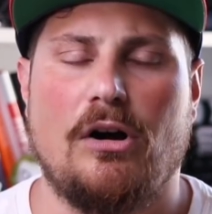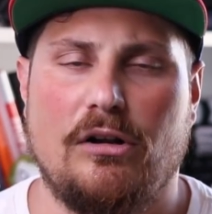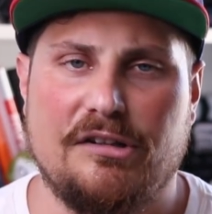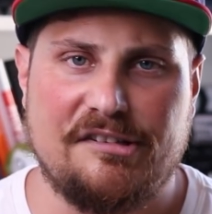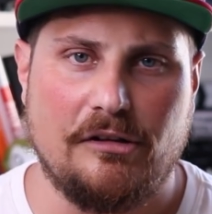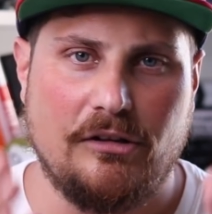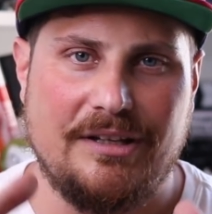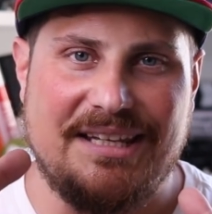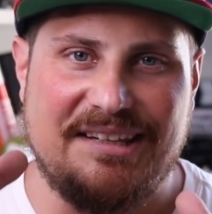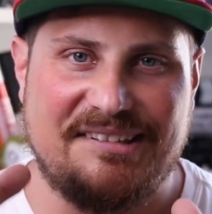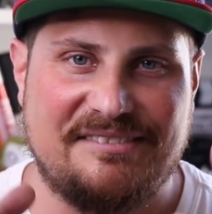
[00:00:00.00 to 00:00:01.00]
Also,
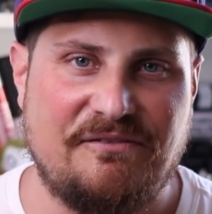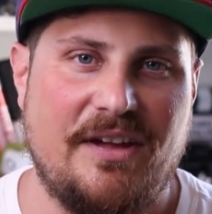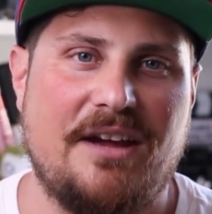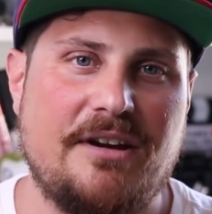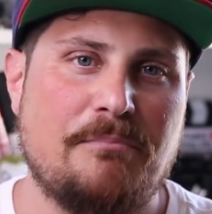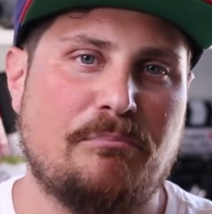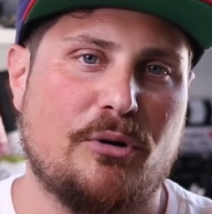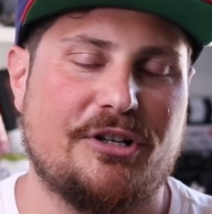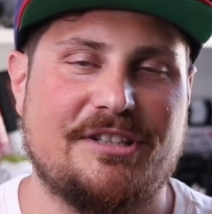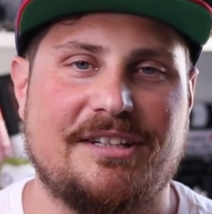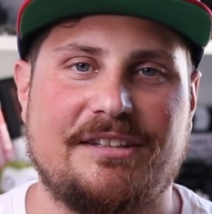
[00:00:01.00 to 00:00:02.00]
it is very
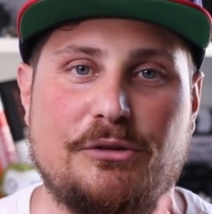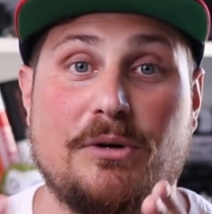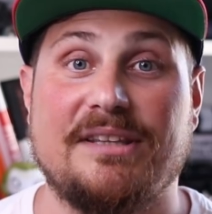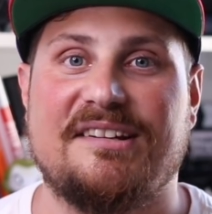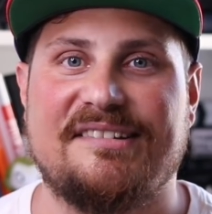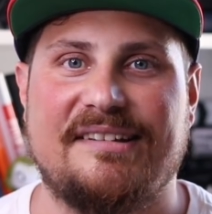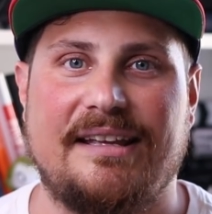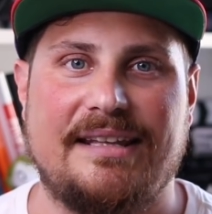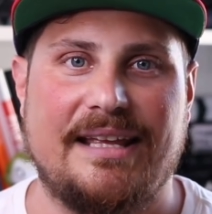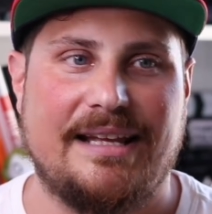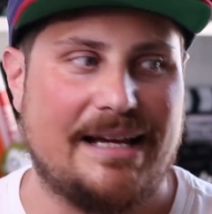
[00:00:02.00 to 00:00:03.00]
important to
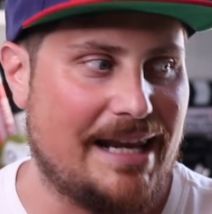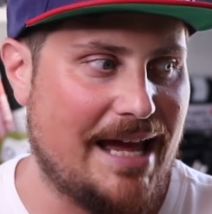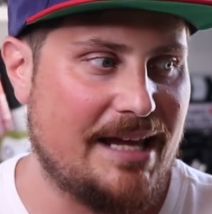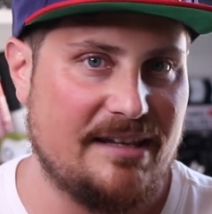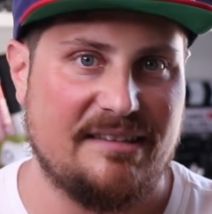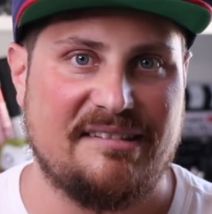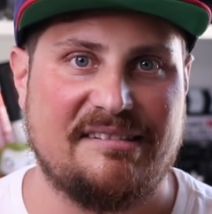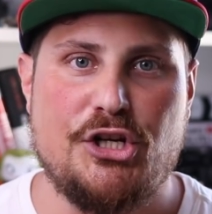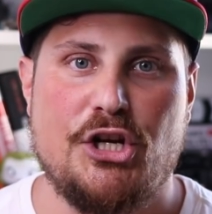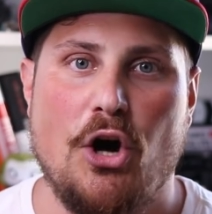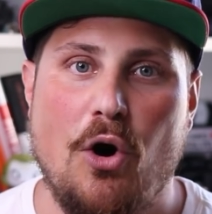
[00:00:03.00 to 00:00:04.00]
understand that clients
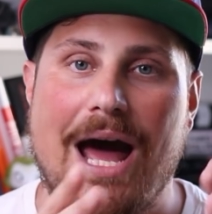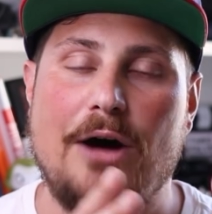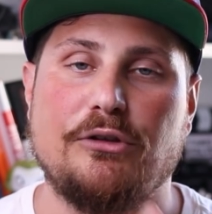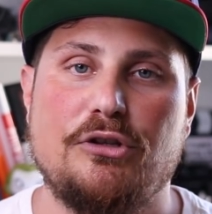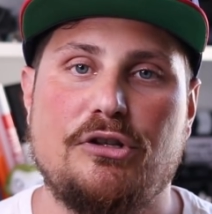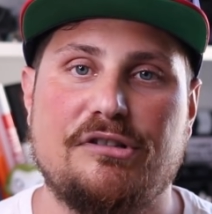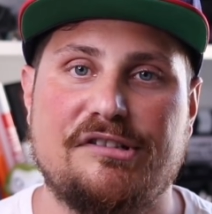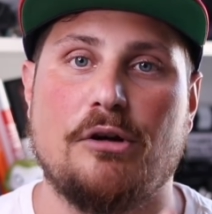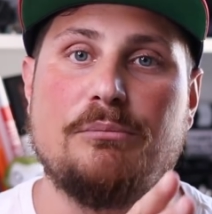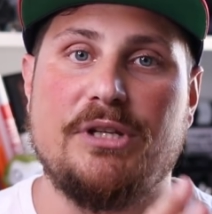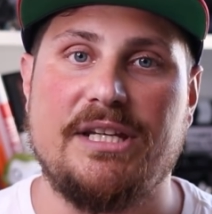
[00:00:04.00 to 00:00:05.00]
know how to use
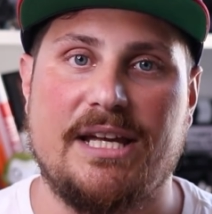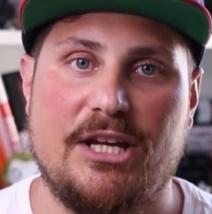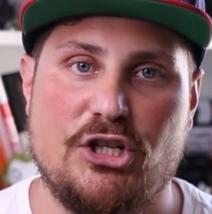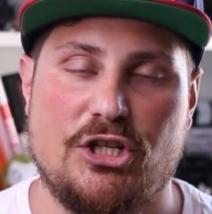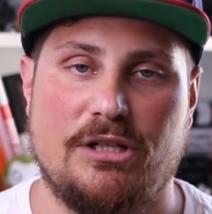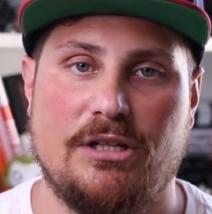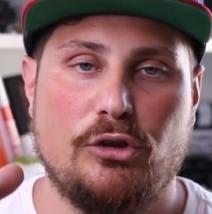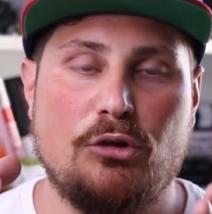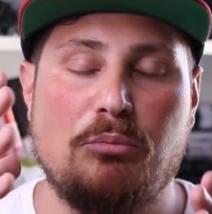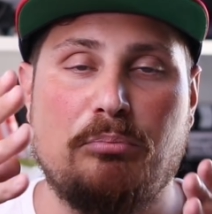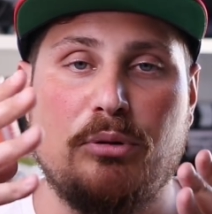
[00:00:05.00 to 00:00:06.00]
communication
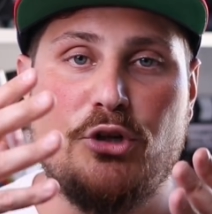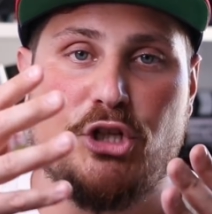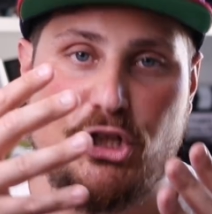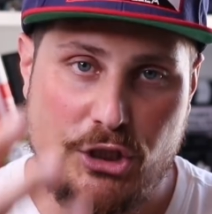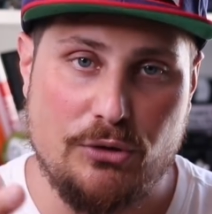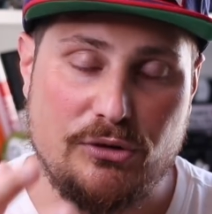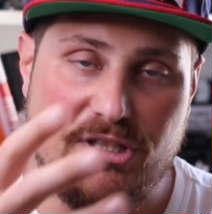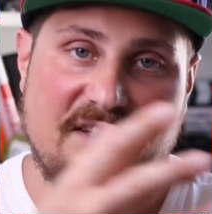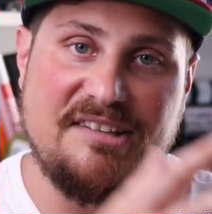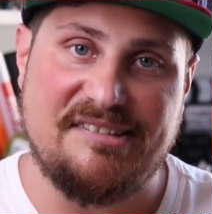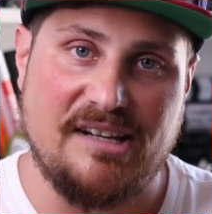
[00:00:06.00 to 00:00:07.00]
to push you, the
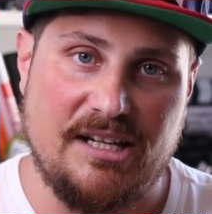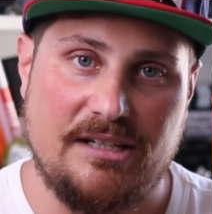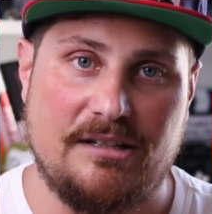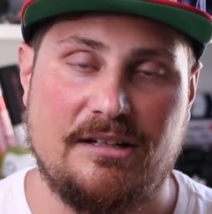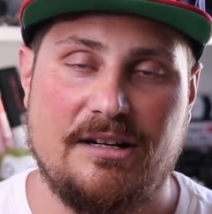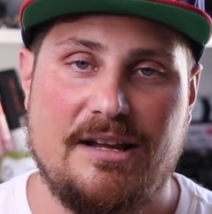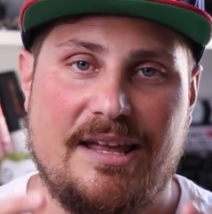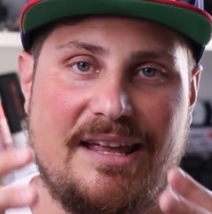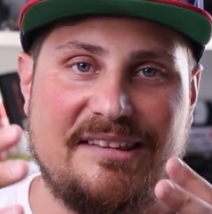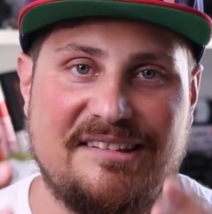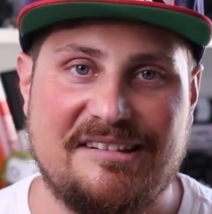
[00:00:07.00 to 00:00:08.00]
designer,
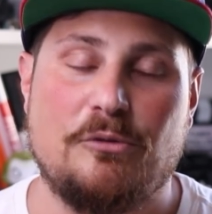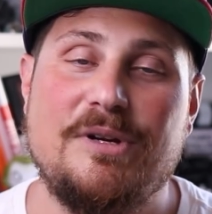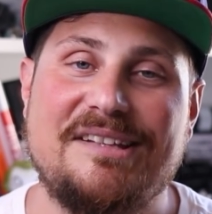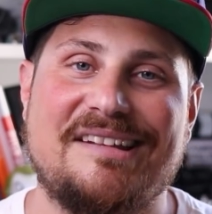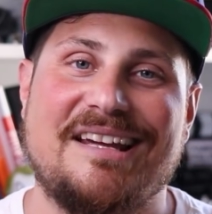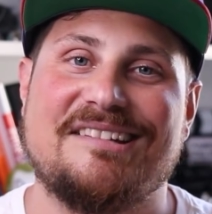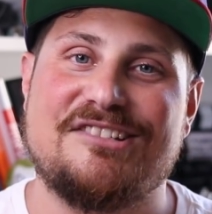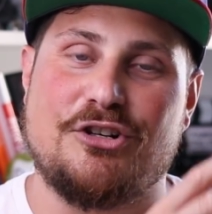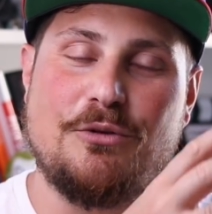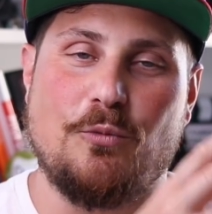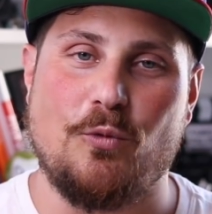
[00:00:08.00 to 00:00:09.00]
and squeeze
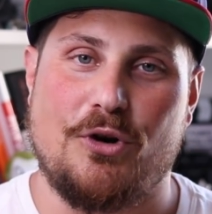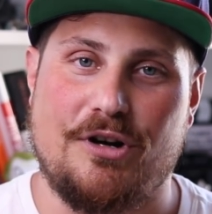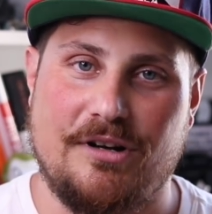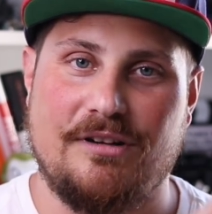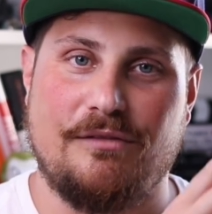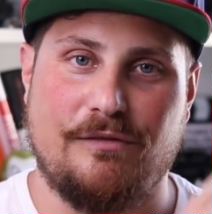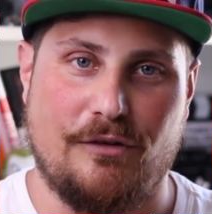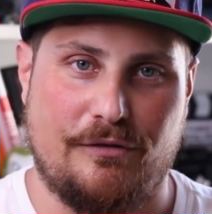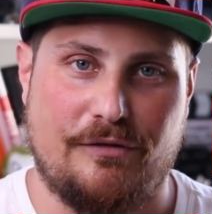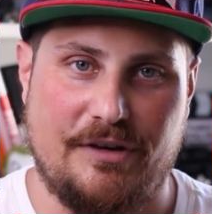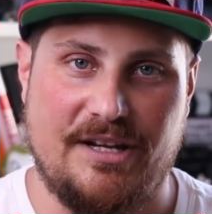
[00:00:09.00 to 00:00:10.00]
extra work for
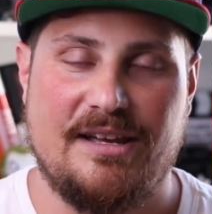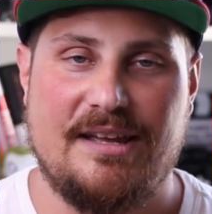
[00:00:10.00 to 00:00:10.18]
free.